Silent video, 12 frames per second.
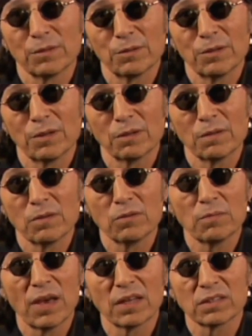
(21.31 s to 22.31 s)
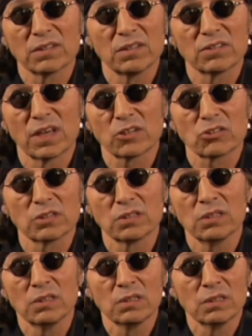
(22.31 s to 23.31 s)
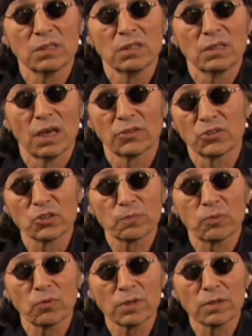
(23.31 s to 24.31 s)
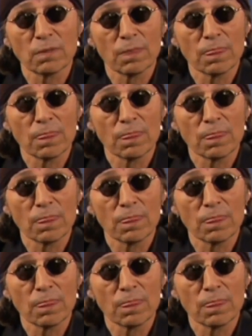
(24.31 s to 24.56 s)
Uh, humanity is actually, at this point,